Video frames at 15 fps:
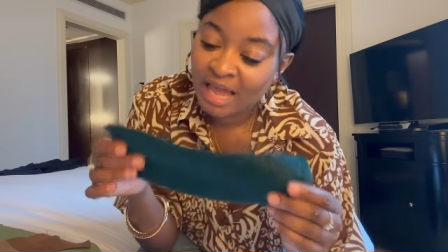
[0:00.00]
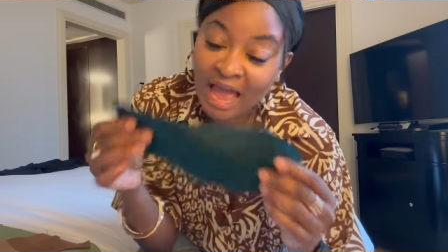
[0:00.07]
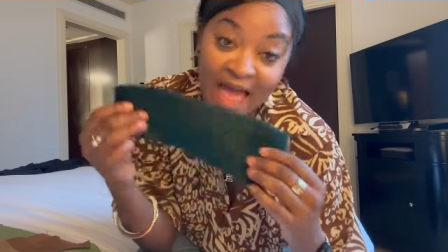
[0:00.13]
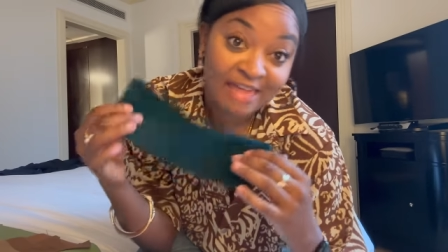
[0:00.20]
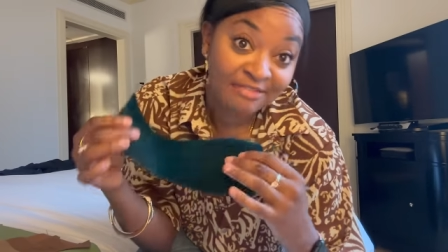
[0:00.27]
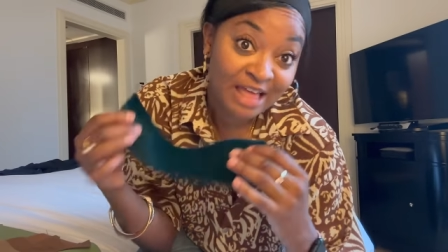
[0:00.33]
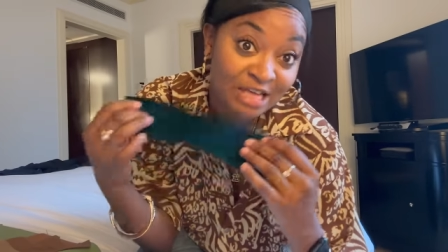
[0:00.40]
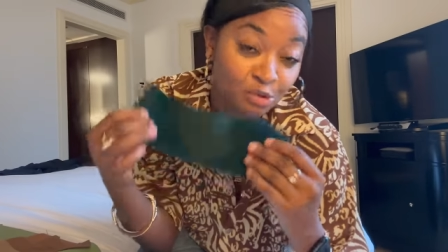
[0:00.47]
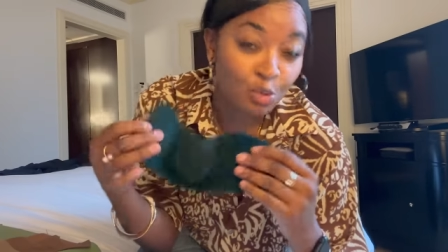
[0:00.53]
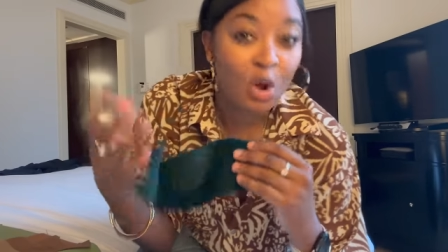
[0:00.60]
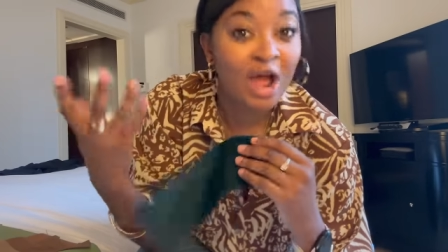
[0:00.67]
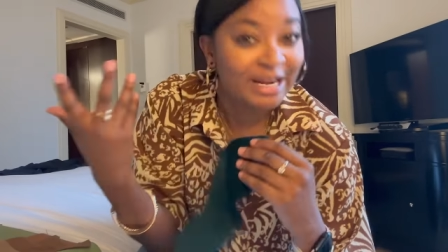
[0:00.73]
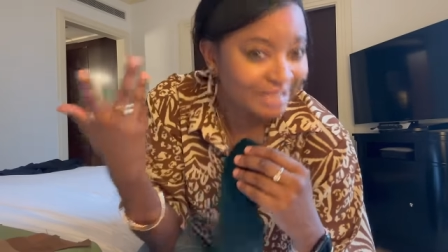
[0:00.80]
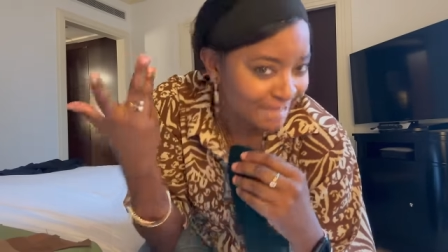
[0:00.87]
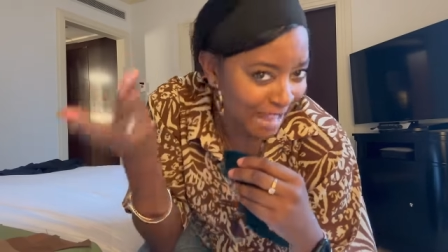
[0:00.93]
And that's what
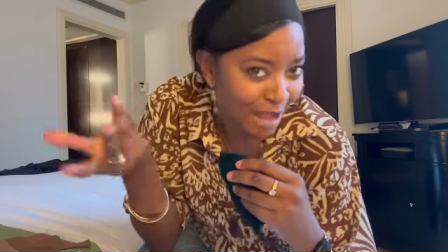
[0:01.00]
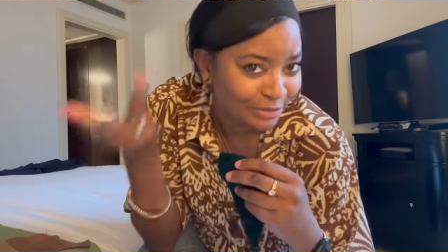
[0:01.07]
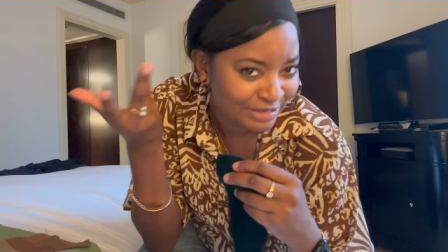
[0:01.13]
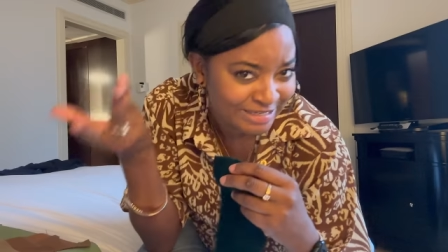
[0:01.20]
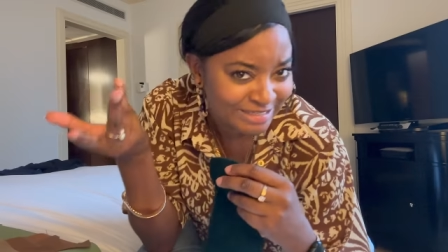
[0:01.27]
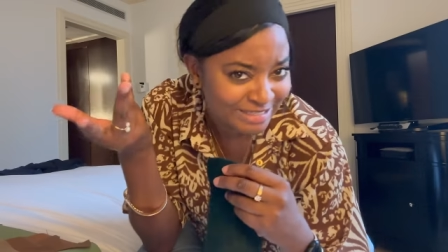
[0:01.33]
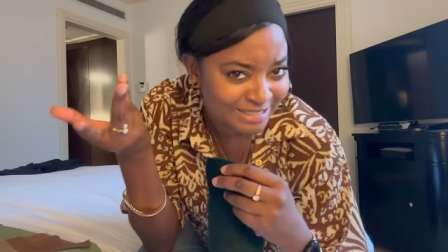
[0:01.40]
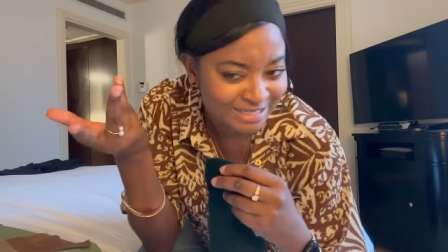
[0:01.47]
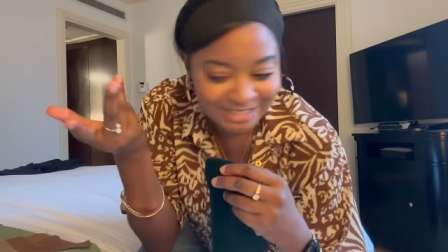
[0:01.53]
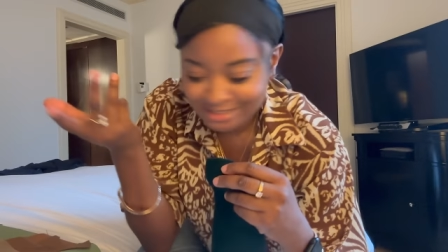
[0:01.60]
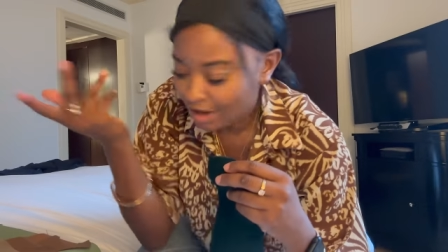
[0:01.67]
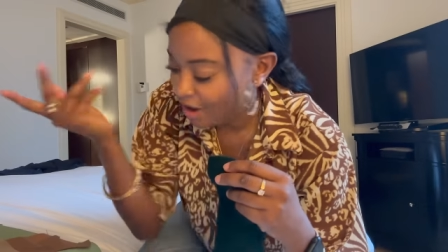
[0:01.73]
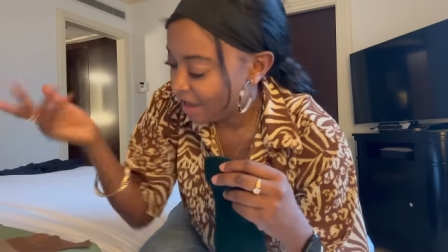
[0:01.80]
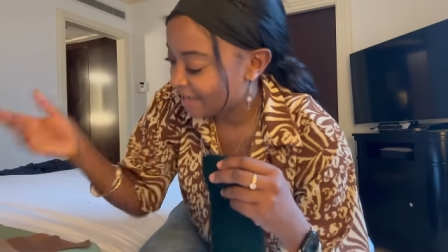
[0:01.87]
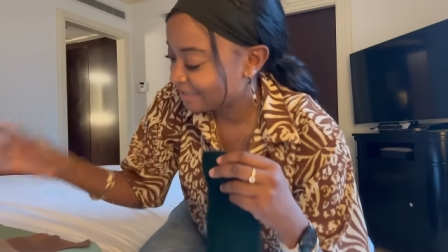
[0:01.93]
I now need to
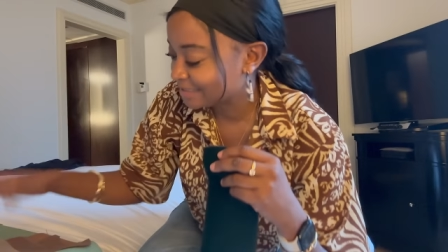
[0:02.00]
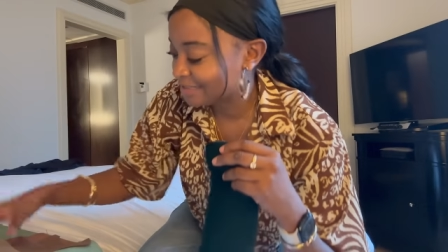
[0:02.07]
decide.